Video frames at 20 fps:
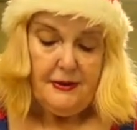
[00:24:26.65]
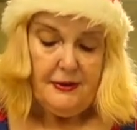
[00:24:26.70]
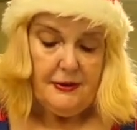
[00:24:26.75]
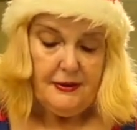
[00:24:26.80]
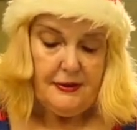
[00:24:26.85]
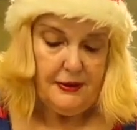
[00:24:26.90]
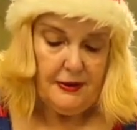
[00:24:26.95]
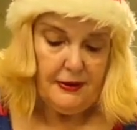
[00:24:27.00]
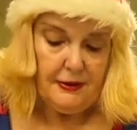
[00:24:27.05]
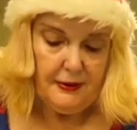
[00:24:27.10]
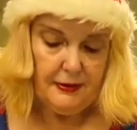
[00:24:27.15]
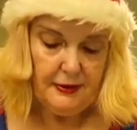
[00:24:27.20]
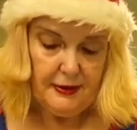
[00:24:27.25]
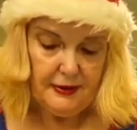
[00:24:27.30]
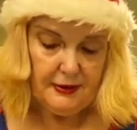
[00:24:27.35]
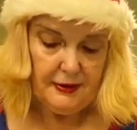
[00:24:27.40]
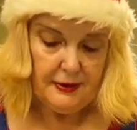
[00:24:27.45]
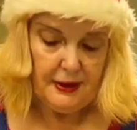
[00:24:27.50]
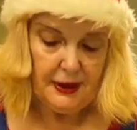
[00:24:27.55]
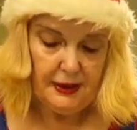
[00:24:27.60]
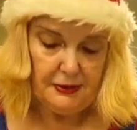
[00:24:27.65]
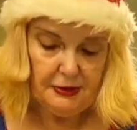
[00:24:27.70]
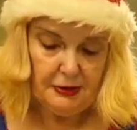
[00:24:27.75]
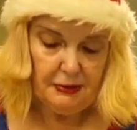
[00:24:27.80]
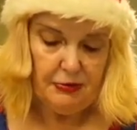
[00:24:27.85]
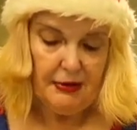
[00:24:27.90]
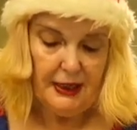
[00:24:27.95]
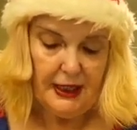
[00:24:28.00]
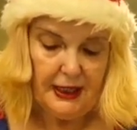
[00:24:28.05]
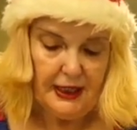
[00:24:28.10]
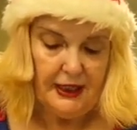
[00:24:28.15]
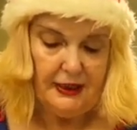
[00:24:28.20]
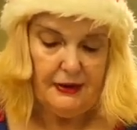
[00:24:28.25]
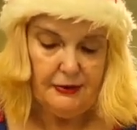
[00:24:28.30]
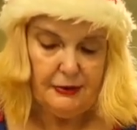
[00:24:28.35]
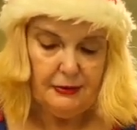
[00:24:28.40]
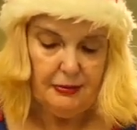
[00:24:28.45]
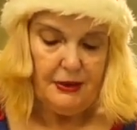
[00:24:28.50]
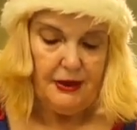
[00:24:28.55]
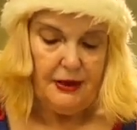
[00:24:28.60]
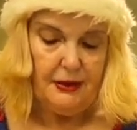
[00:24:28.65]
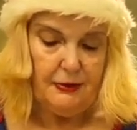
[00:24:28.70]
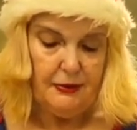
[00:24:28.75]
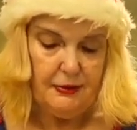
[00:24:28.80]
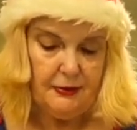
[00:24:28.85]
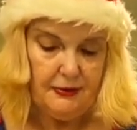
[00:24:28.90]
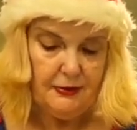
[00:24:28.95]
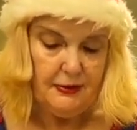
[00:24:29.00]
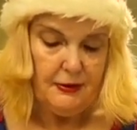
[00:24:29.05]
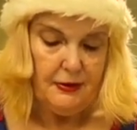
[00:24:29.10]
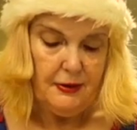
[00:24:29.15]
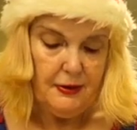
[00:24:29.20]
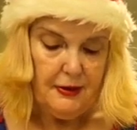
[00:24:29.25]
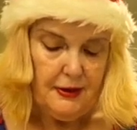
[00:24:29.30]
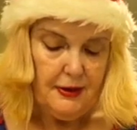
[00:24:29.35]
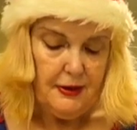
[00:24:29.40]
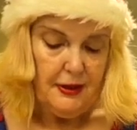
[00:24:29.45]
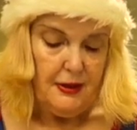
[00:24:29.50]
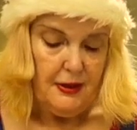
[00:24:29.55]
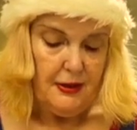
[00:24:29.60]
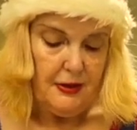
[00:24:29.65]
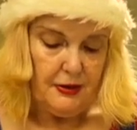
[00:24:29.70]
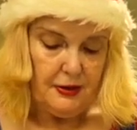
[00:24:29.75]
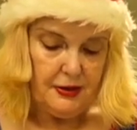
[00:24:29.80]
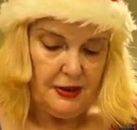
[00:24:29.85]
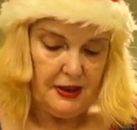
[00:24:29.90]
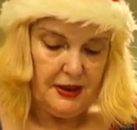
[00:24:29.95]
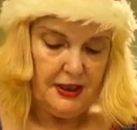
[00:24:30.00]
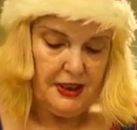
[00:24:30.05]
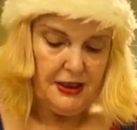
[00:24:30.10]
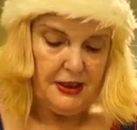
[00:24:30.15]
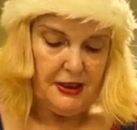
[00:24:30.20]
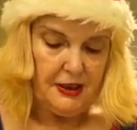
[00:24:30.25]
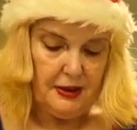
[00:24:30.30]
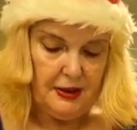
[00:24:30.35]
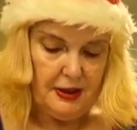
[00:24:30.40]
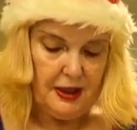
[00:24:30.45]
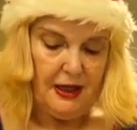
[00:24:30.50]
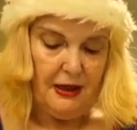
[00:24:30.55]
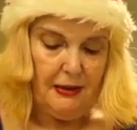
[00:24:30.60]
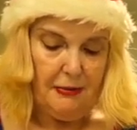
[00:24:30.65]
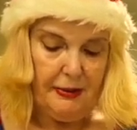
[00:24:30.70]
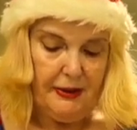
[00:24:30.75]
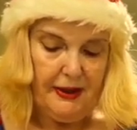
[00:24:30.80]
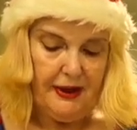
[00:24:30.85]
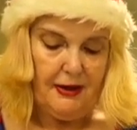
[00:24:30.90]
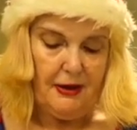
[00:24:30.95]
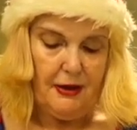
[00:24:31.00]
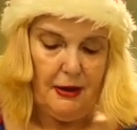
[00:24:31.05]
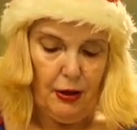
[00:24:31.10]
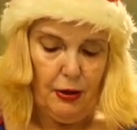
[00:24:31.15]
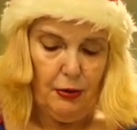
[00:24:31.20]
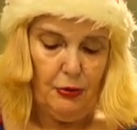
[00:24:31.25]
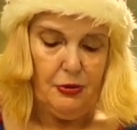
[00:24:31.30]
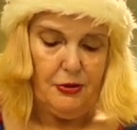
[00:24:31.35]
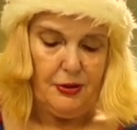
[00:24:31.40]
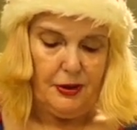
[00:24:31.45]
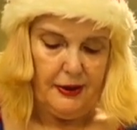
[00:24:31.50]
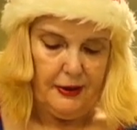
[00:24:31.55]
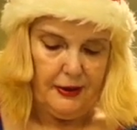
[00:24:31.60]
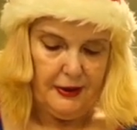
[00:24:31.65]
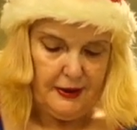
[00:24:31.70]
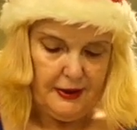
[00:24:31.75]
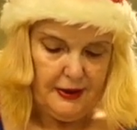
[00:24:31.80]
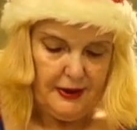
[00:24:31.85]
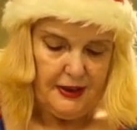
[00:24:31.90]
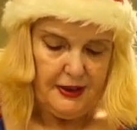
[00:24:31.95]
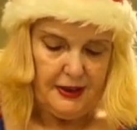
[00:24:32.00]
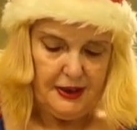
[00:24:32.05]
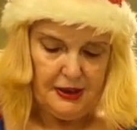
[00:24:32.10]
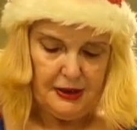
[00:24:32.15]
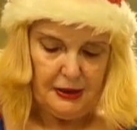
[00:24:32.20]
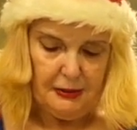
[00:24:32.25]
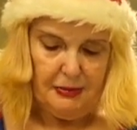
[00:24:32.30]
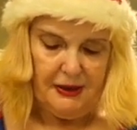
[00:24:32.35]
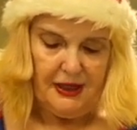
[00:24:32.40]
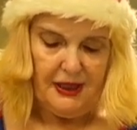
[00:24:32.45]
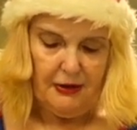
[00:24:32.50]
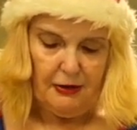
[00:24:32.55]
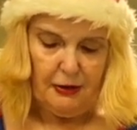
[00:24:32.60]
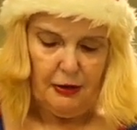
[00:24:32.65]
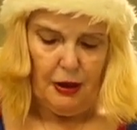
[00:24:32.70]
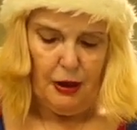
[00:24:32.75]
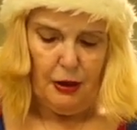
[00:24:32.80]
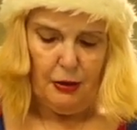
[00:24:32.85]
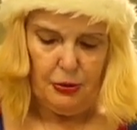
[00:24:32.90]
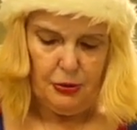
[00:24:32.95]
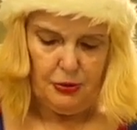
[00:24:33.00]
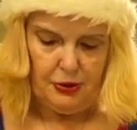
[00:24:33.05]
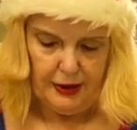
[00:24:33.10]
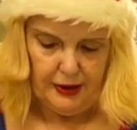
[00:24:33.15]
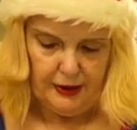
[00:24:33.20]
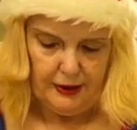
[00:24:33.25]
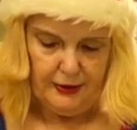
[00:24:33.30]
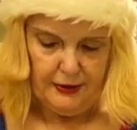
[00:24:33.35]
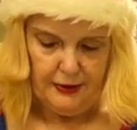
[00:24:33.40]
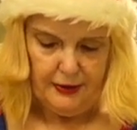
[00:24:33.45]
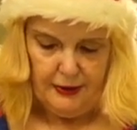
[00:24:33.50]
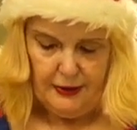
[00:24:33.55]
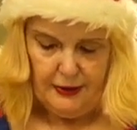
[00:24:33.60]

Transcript: So it keeps cracking as well because I need to keep it colder. It needs to be colder.